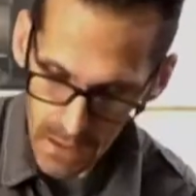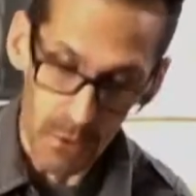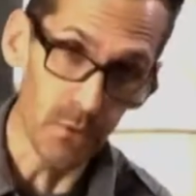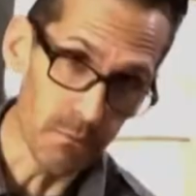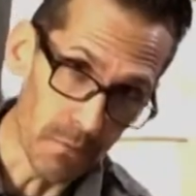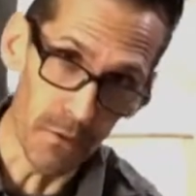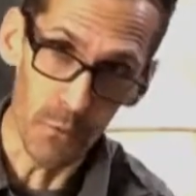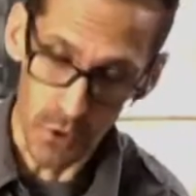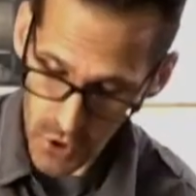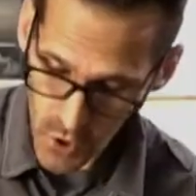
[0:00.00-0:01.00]
it. I mean,
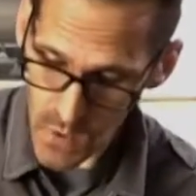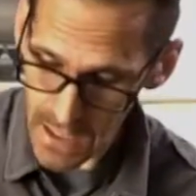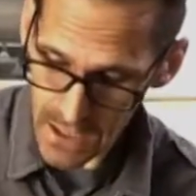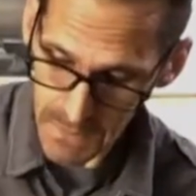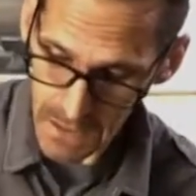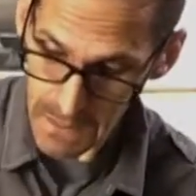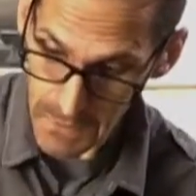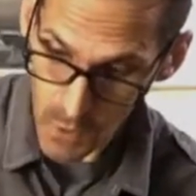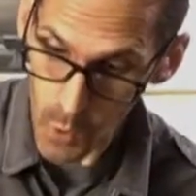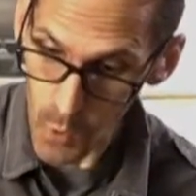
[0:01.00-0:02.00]
unfortunately you can't smell it,
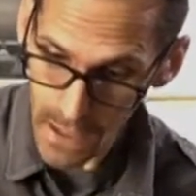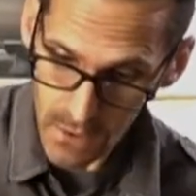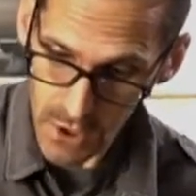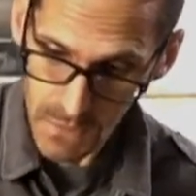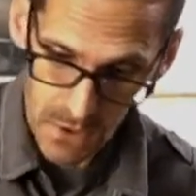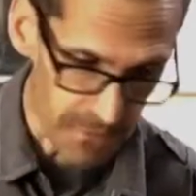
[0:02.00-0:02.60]
but the whole house smells